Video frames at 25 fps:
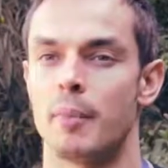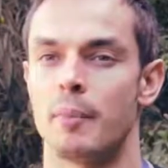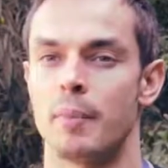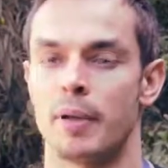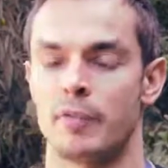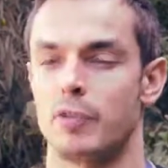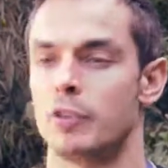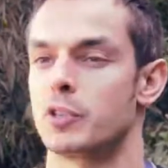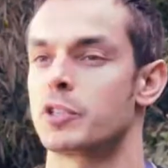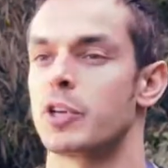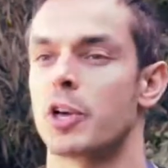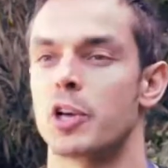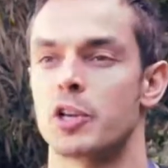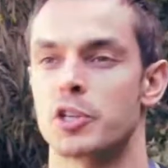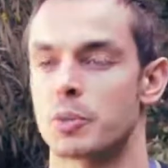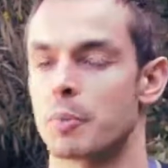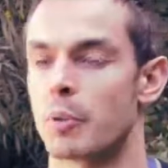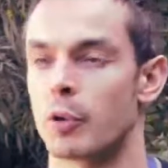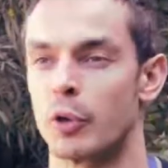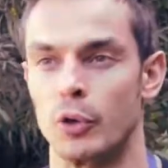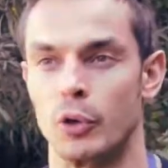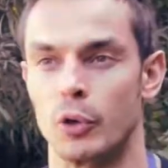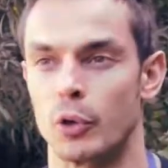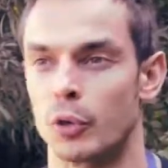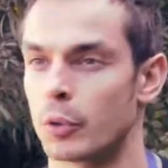If you search them
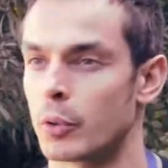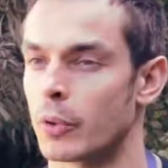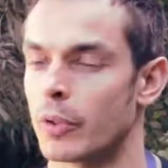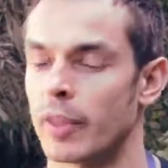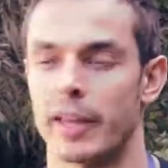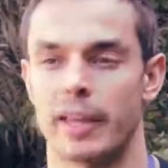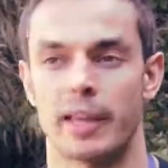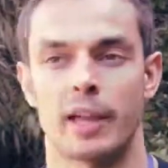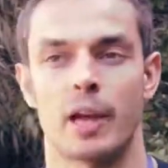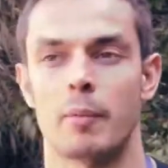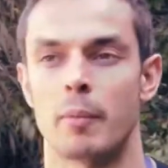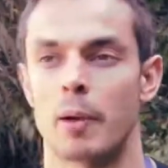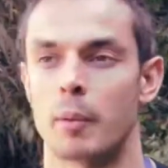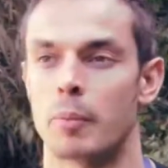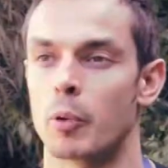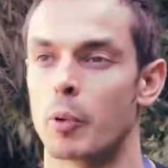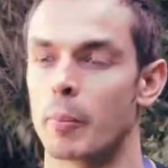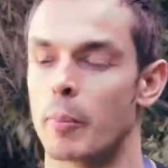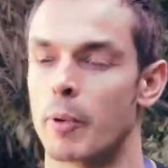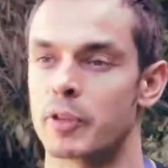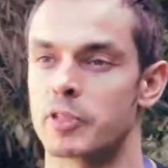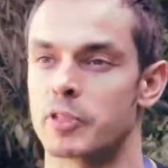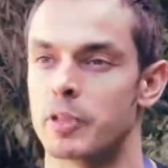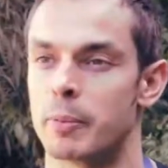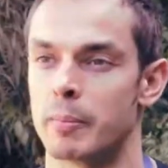on Google, they come up
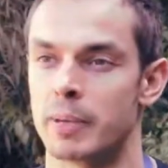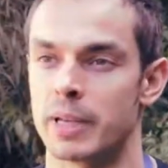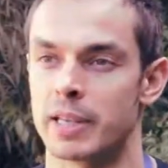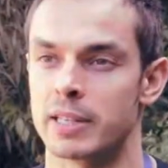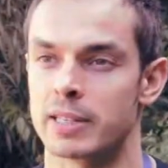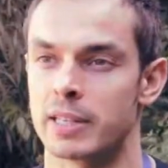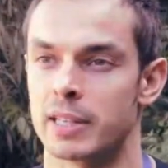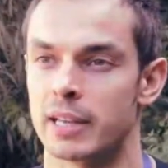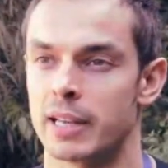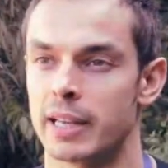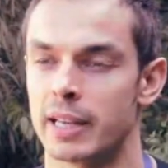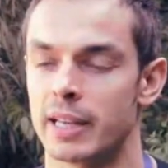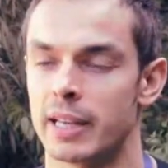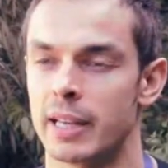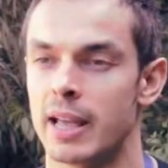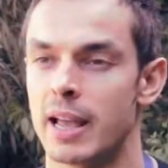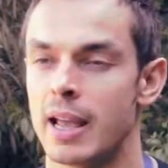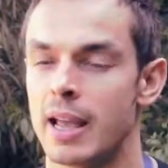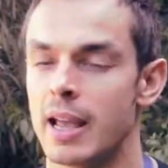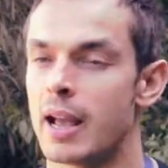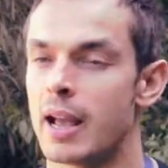almost immediately.